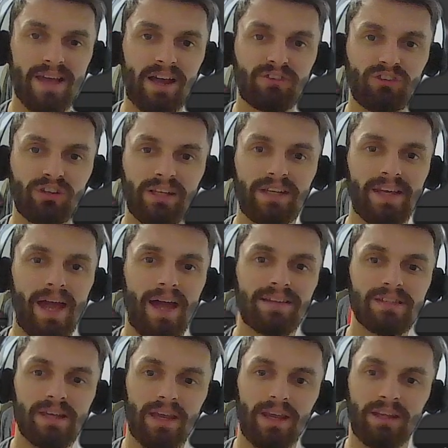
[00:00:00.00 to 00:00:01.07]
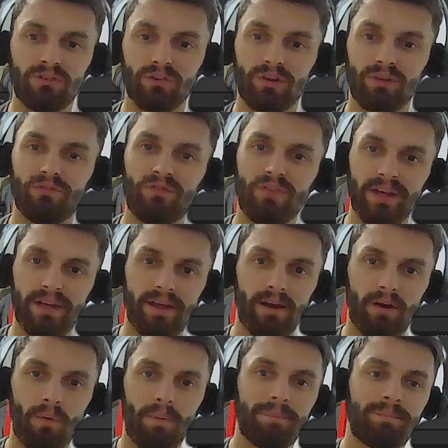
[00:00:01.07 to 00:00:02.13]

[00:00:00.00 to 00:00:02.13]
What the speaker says: actually get into the video.